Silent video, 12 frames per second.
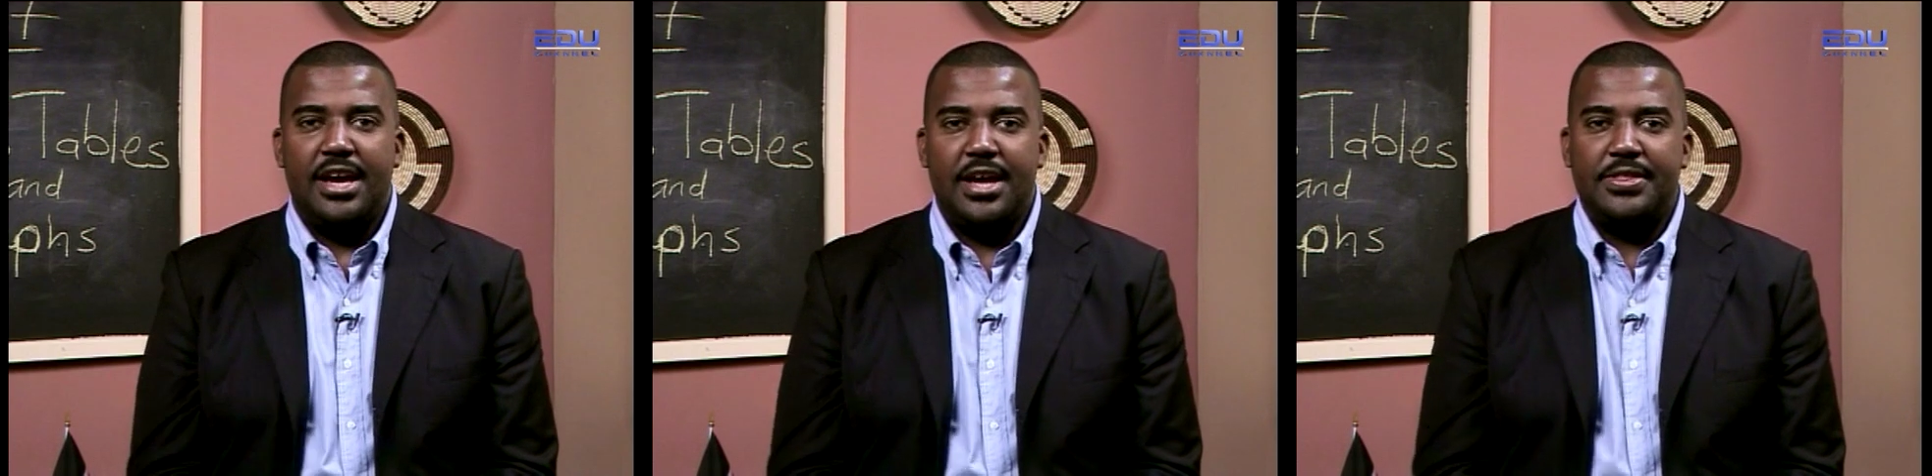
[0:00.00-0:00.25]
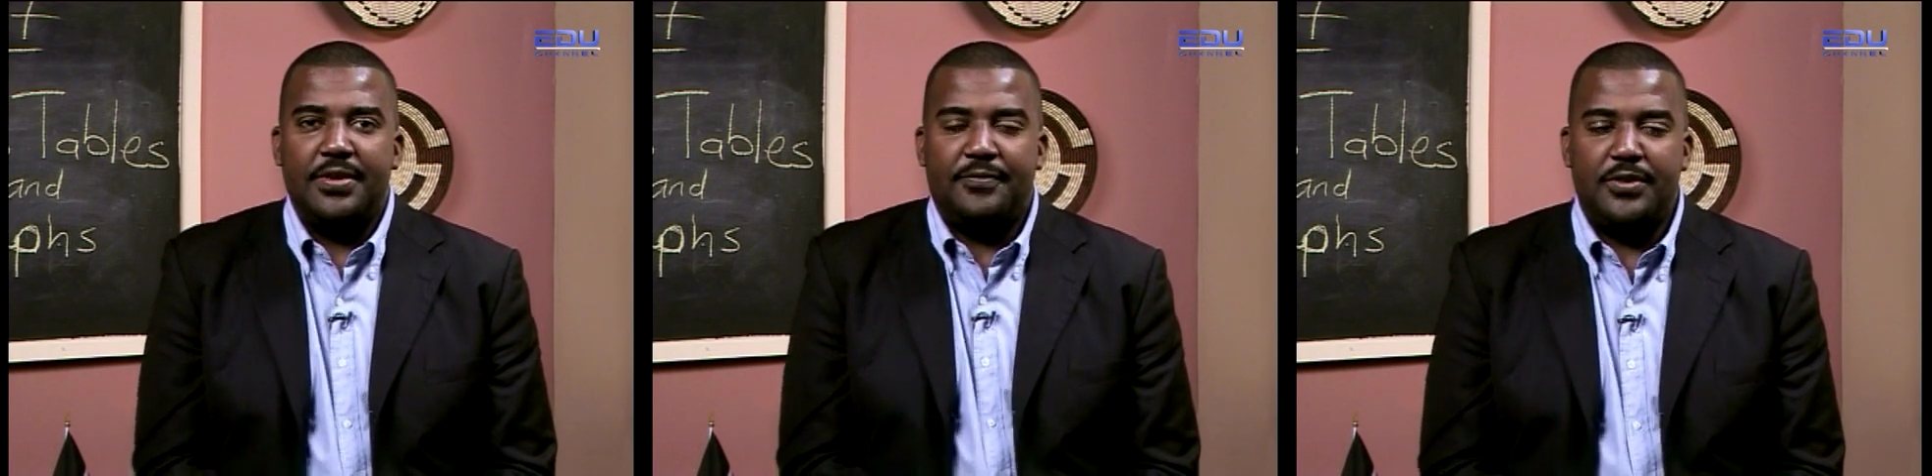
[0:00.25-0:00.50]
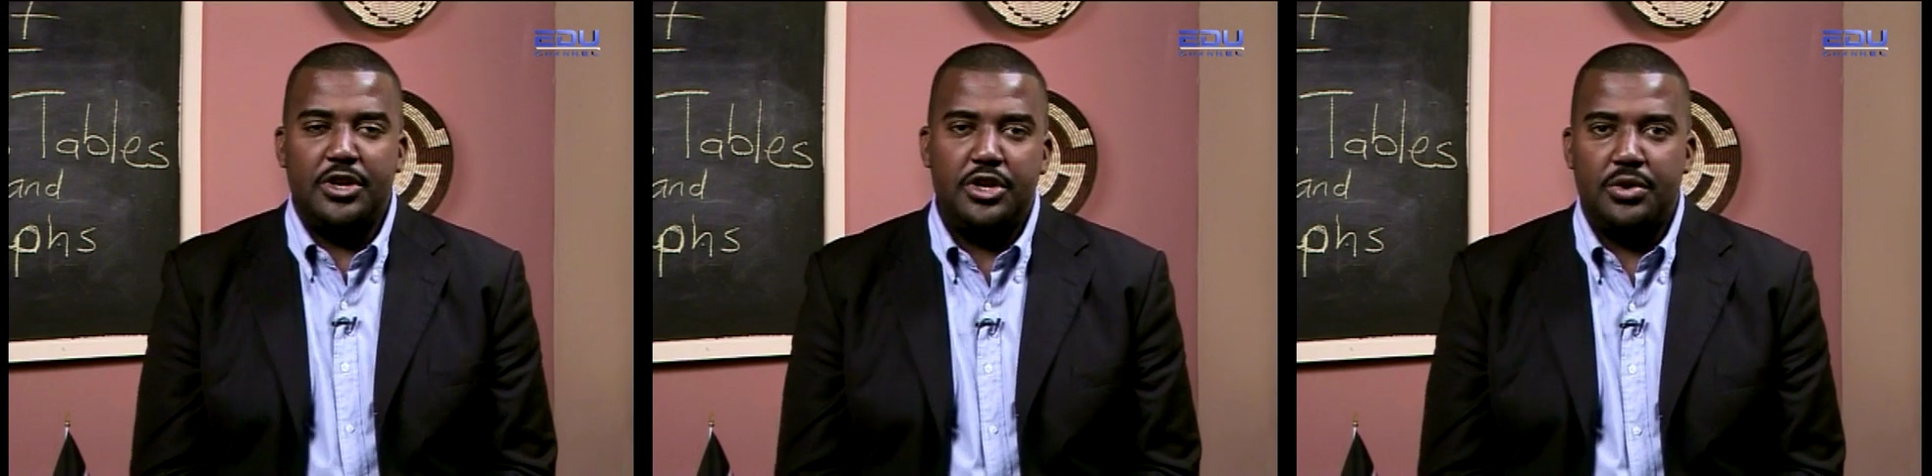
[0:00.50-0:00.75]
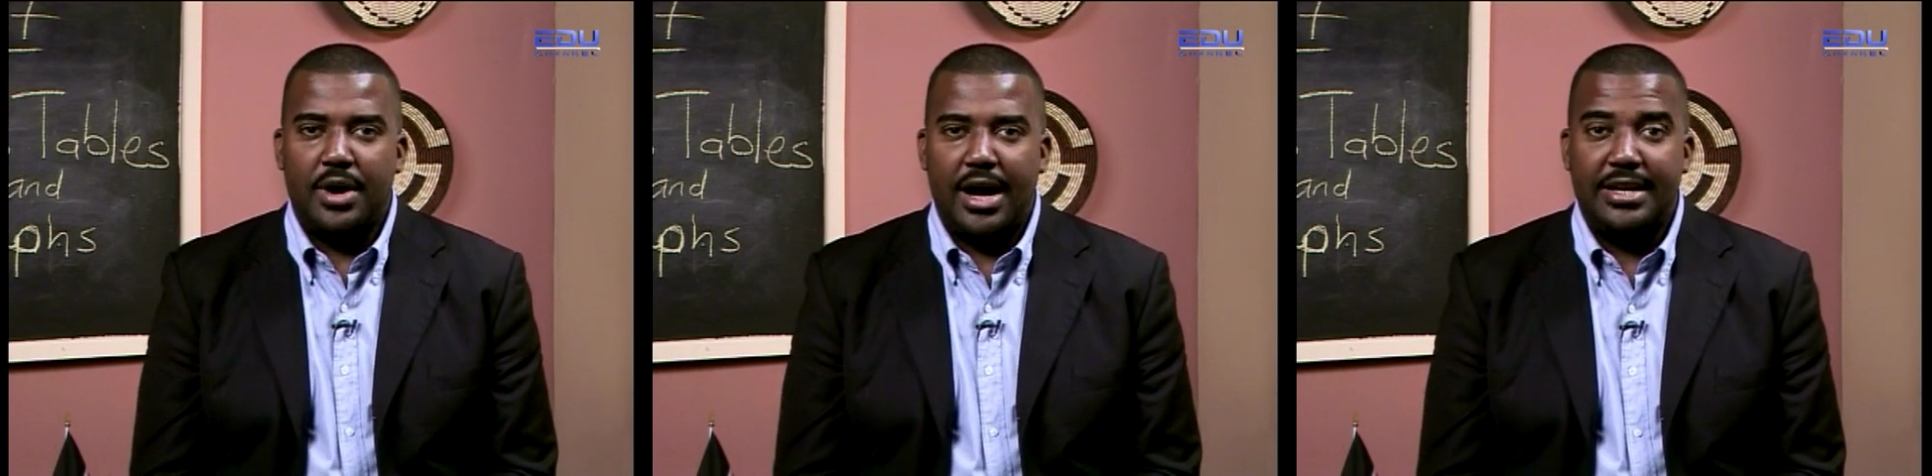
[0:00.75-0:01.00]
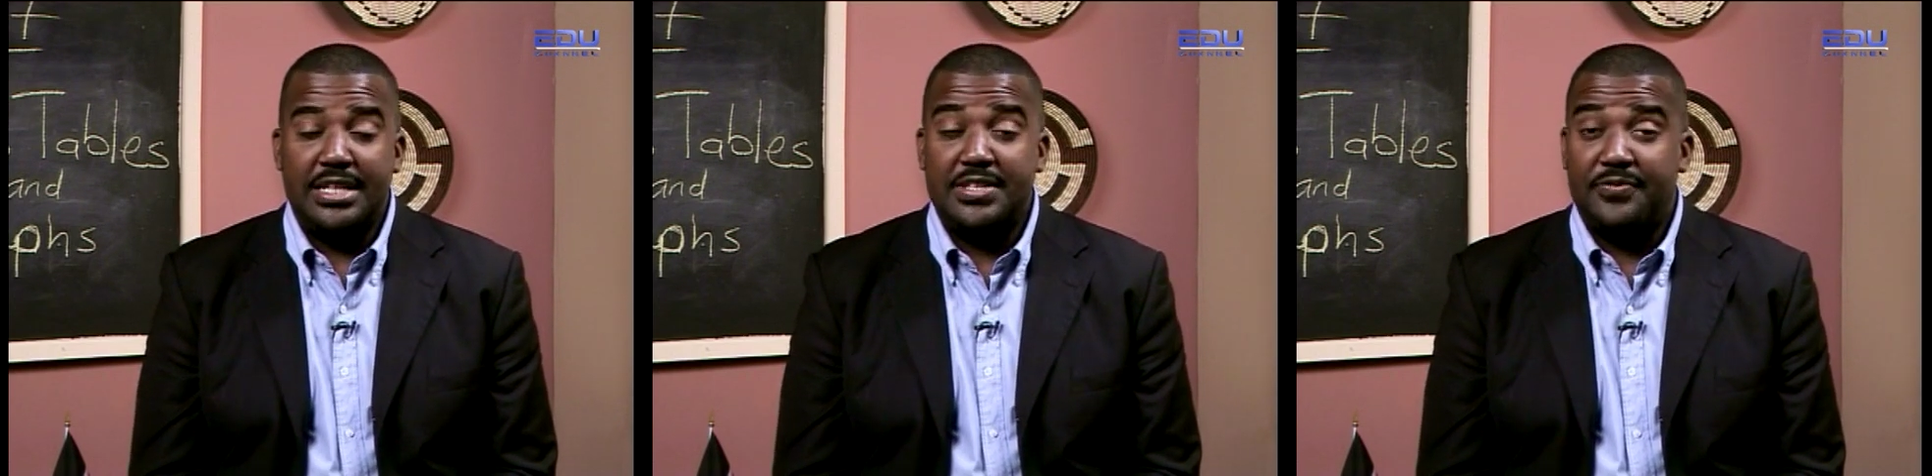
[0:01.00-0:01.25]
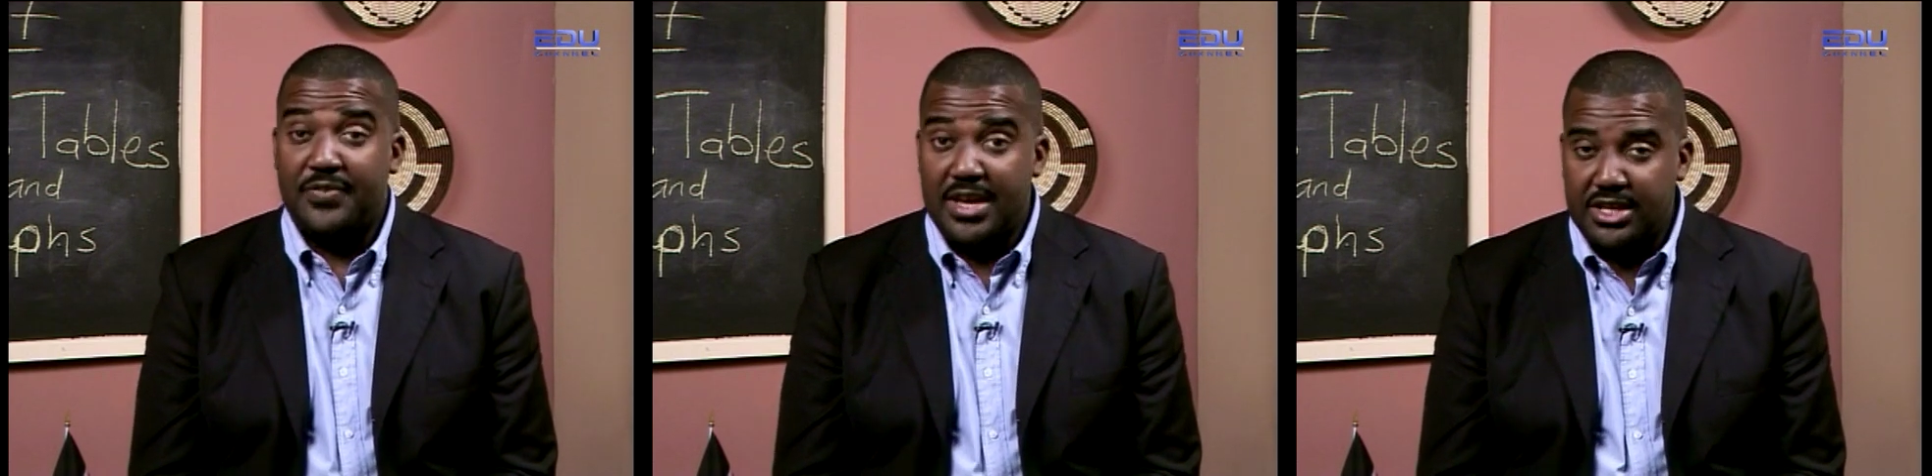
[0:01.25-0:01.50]
in the video and its
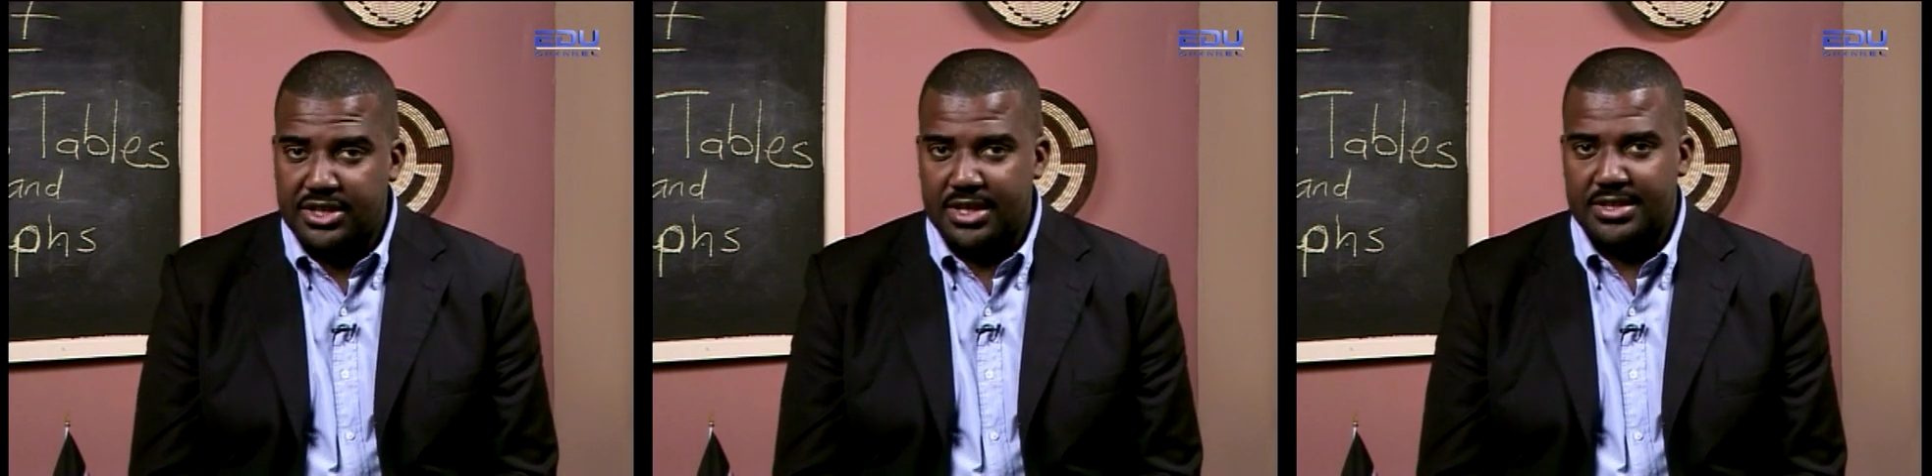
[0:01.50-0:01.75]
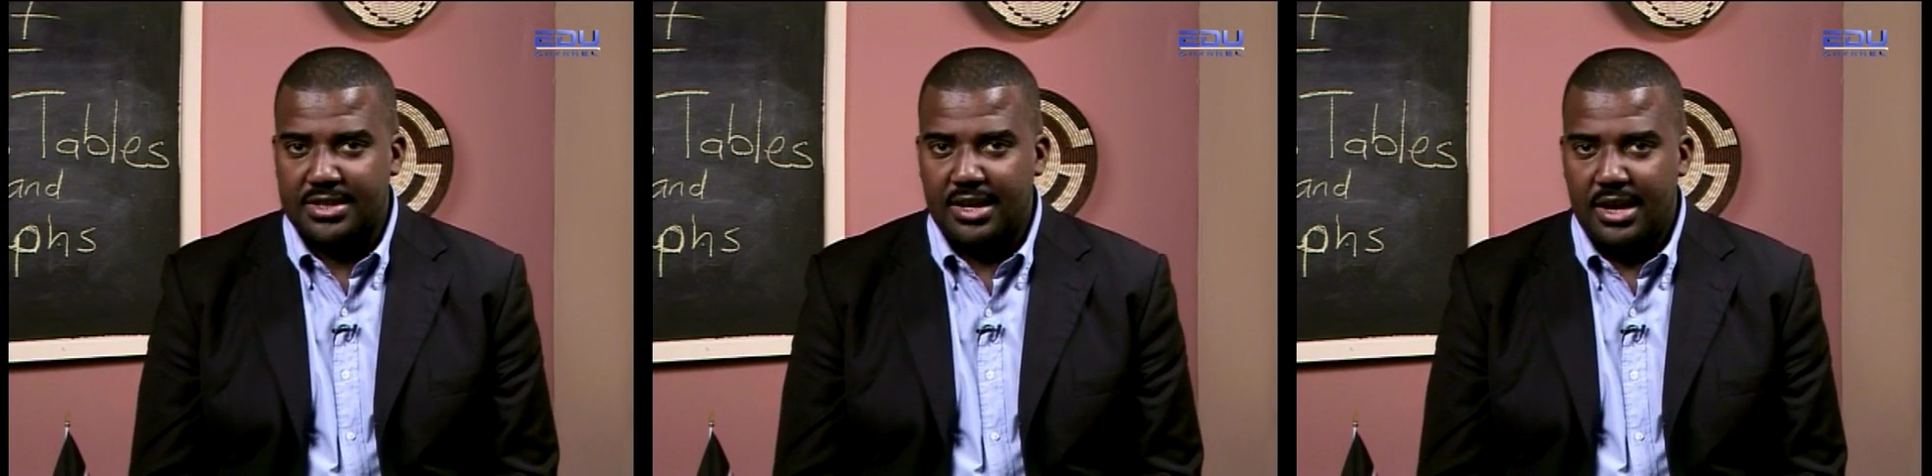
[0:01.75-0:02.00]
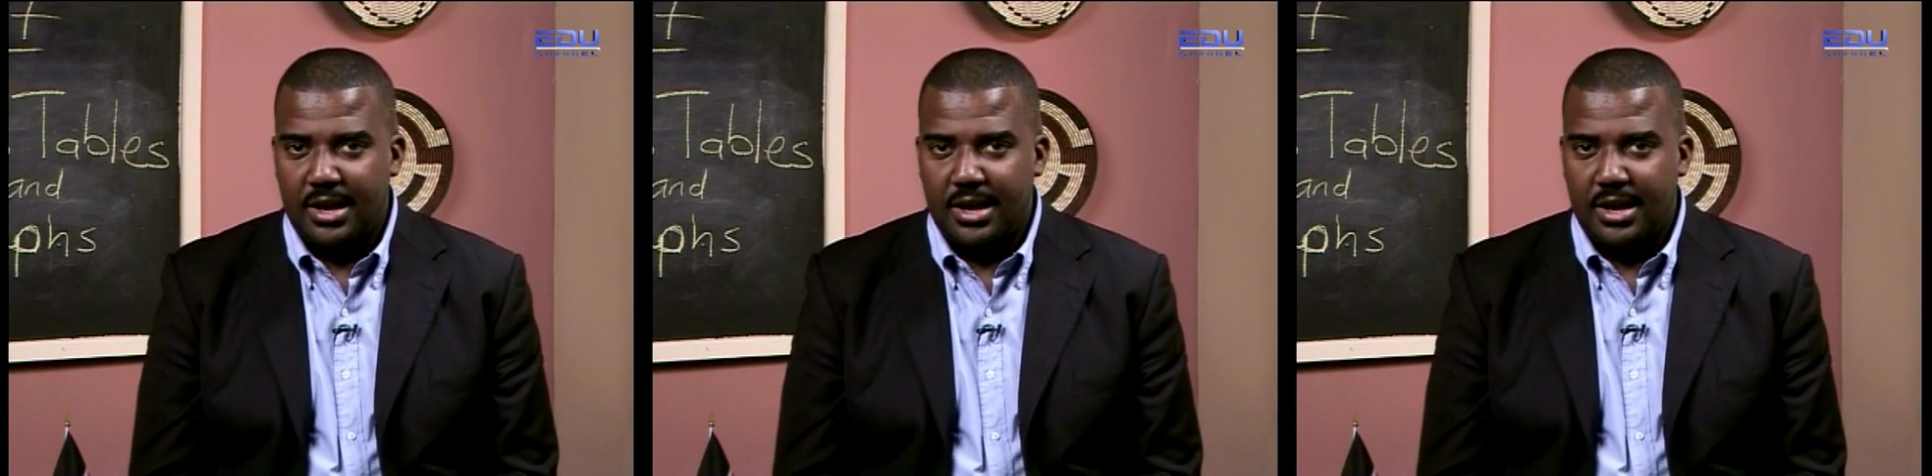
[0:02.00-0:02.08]
features,